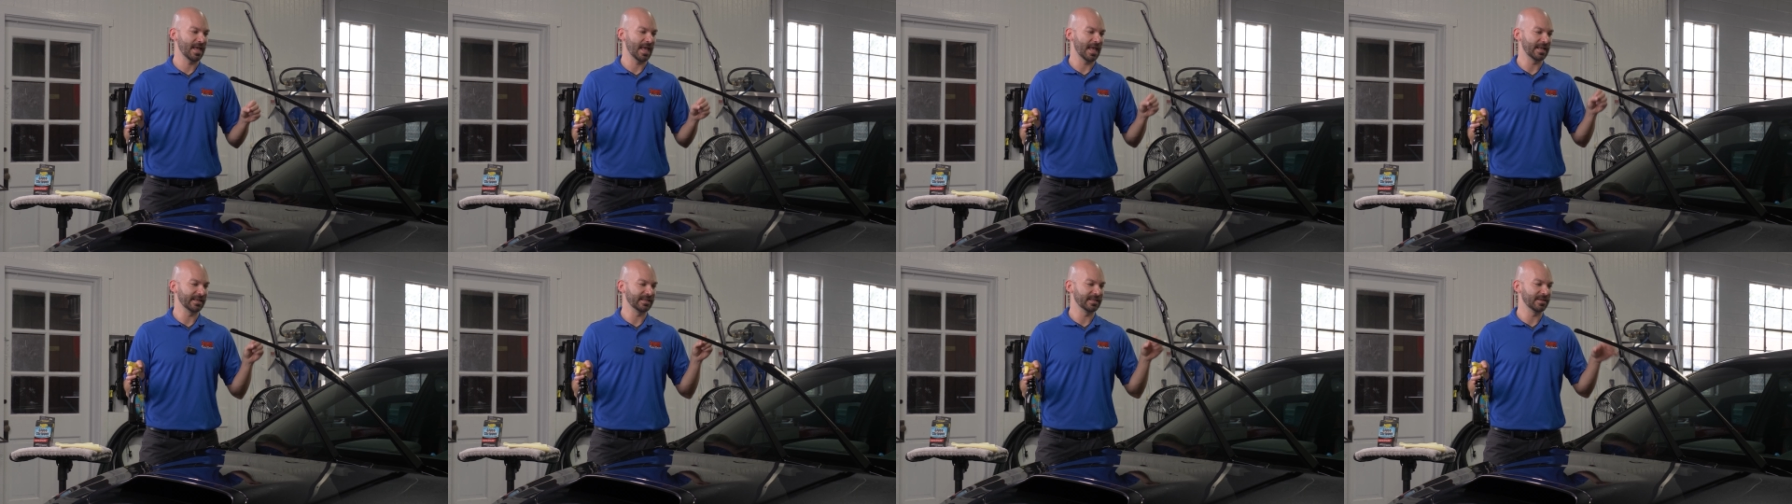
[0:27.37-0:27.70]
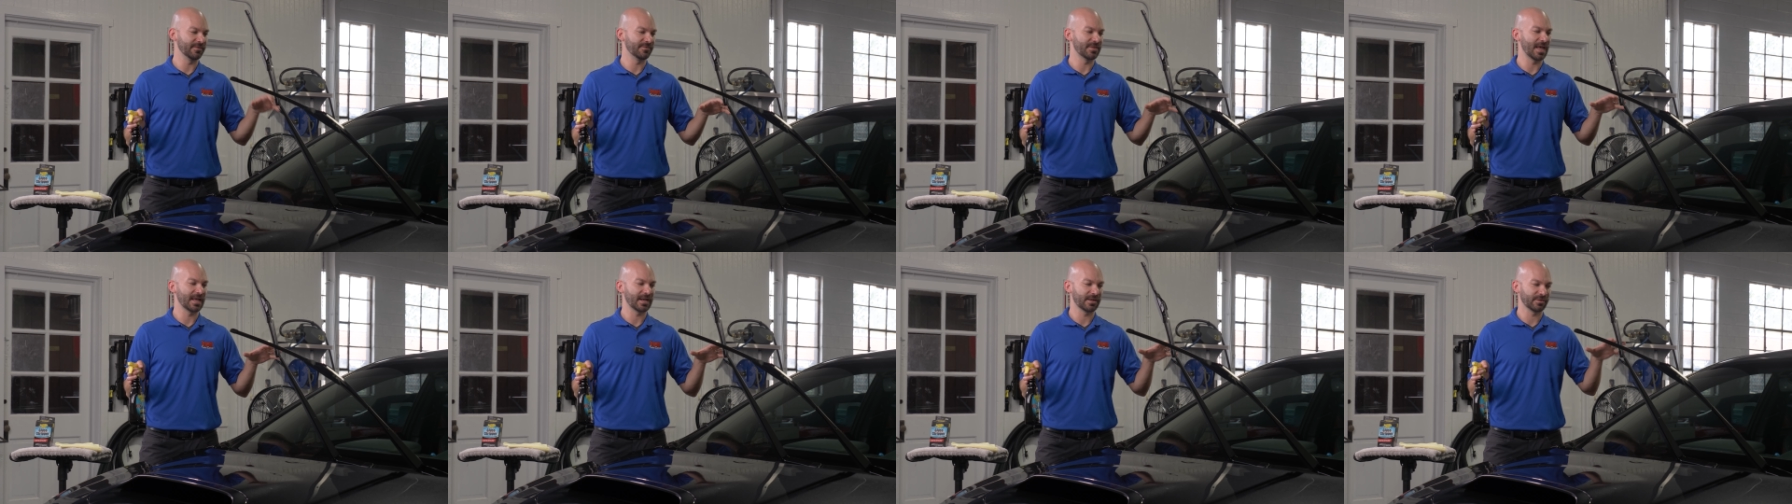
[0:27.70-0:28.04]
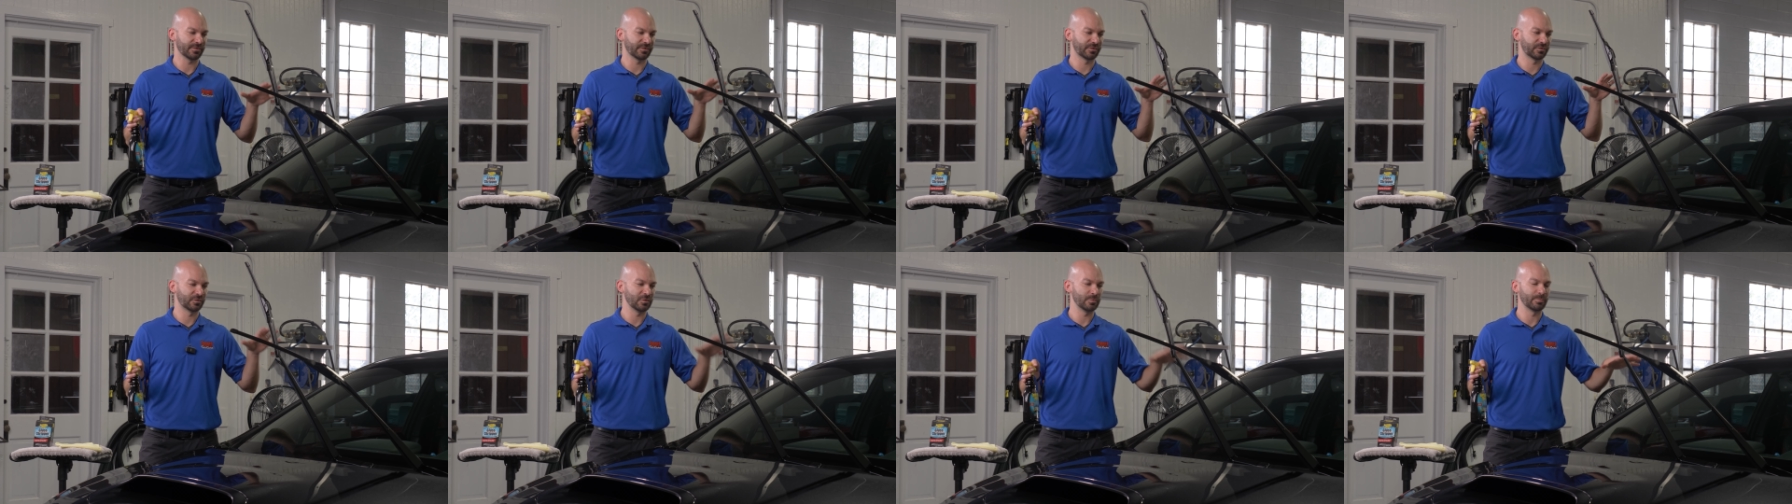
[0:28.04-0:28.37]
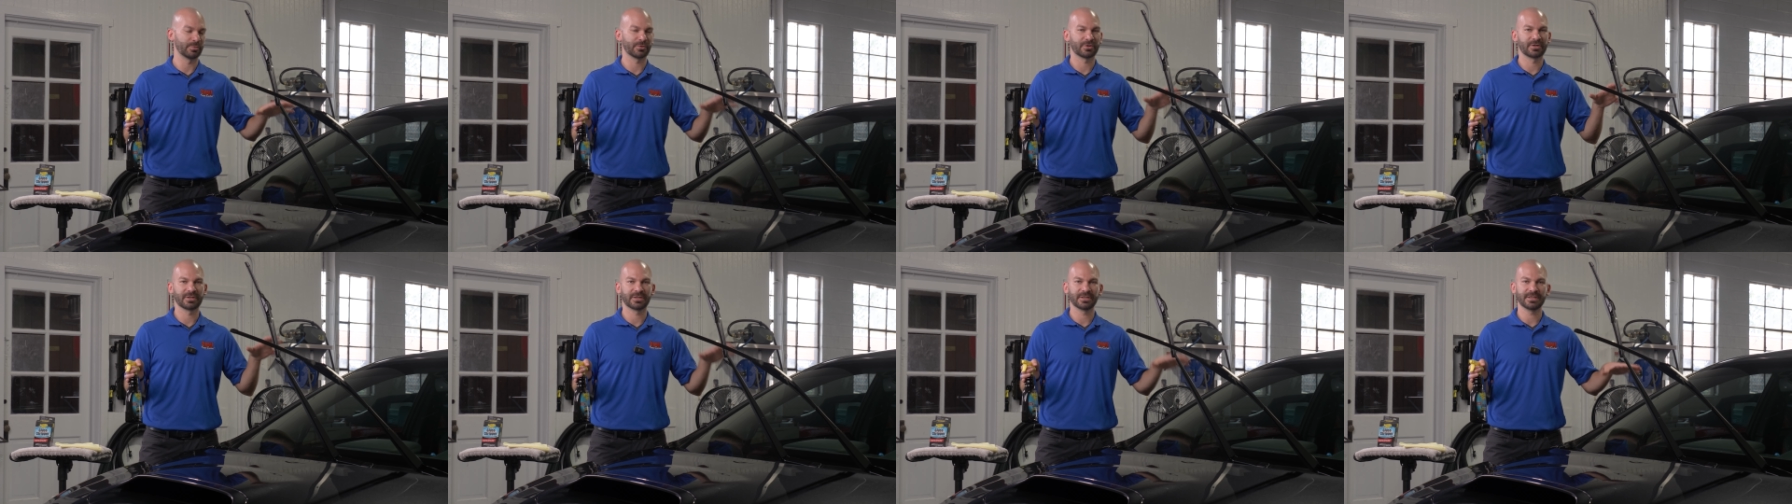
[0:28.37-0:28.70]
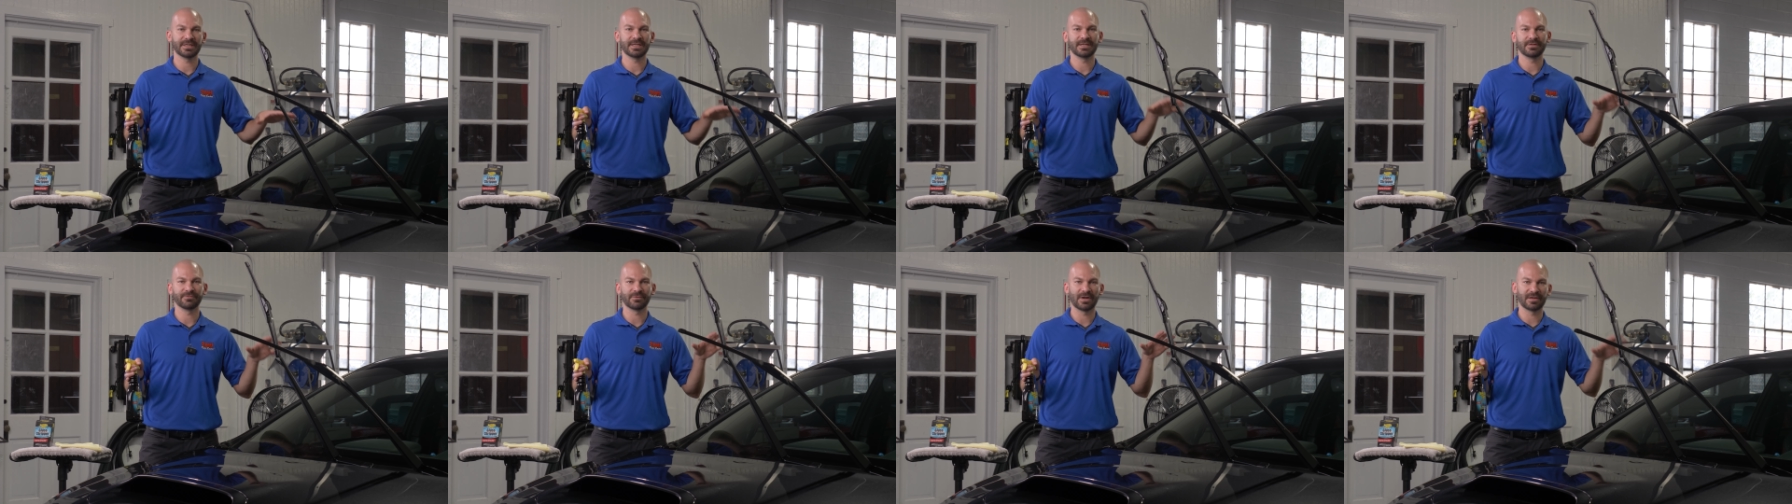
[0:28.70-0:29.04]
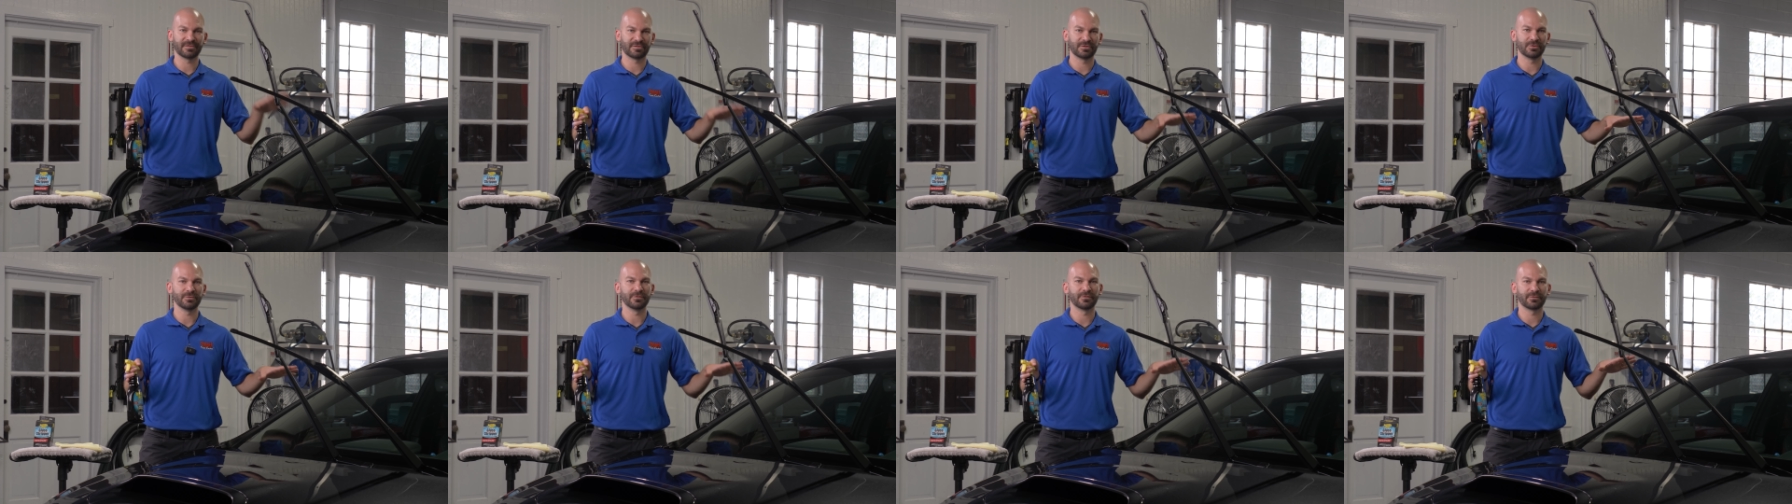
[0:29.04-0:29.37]
and give that a super clean,
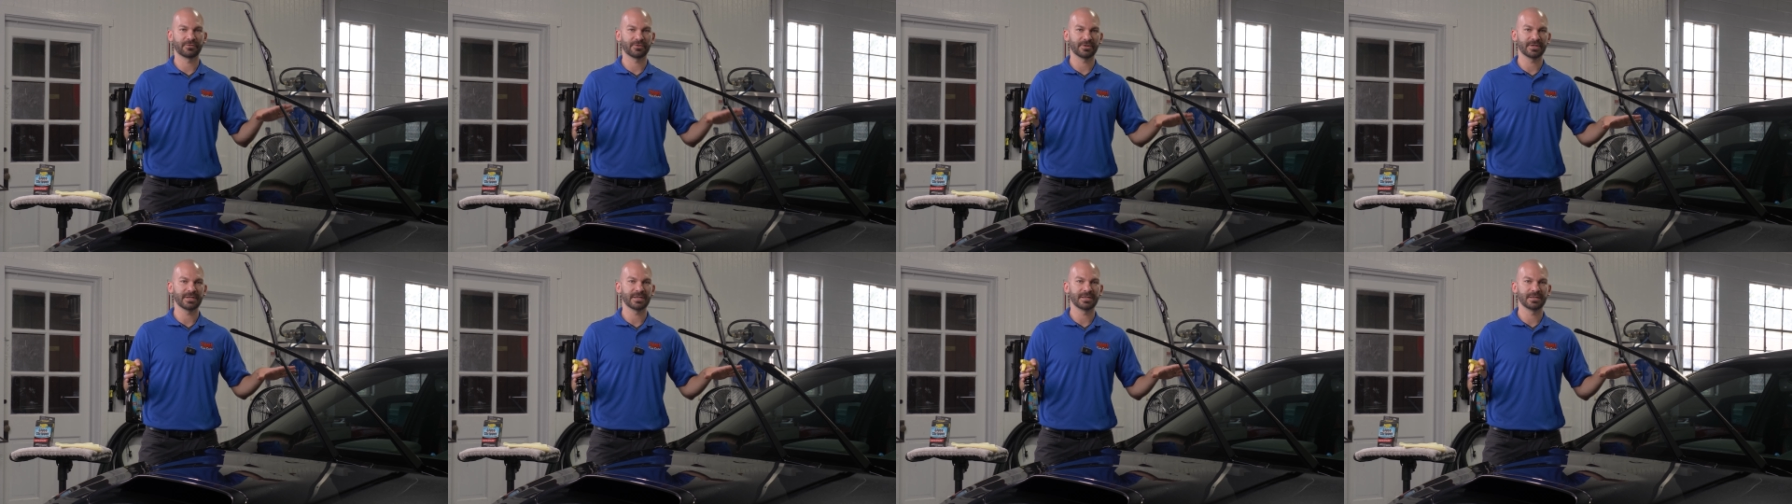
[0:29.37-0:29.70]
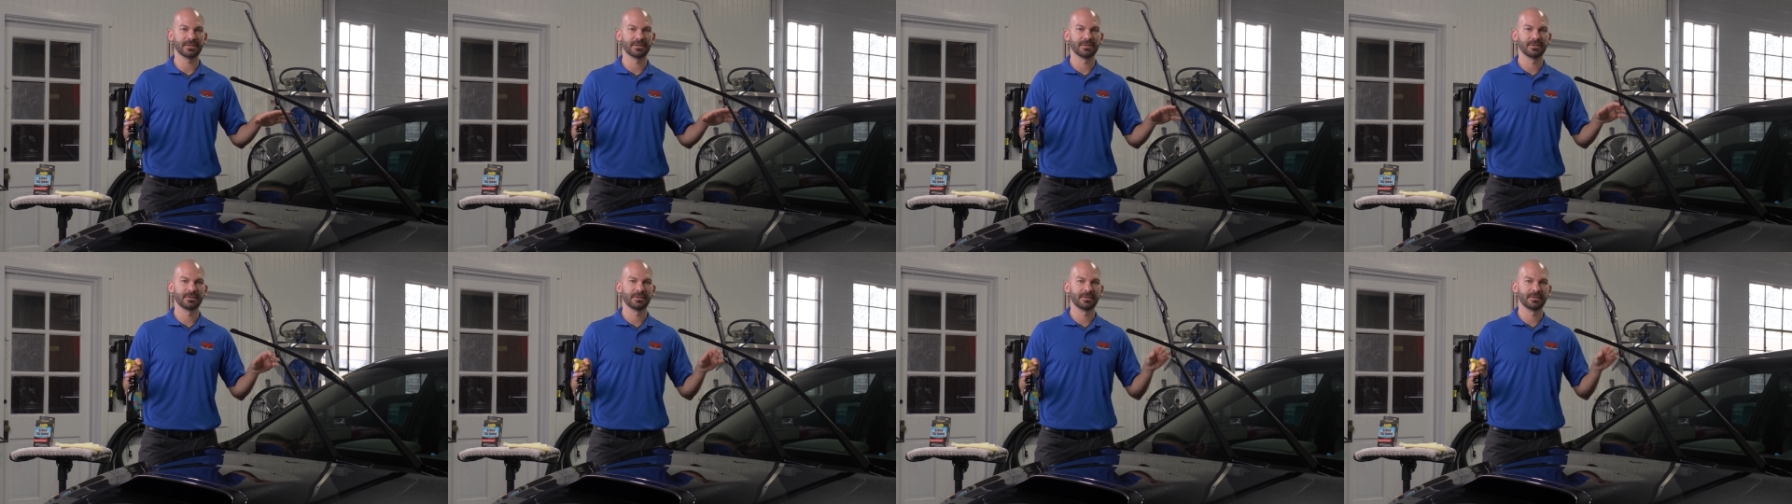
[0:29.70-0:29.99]
residue-free